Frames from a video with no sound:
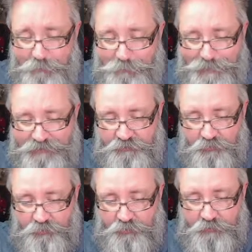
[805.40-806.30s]
match a
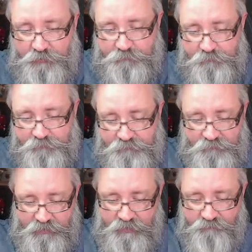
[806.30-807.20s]
colour
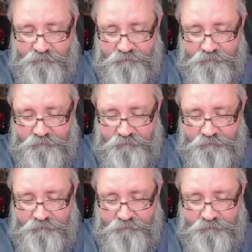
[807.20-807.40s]
and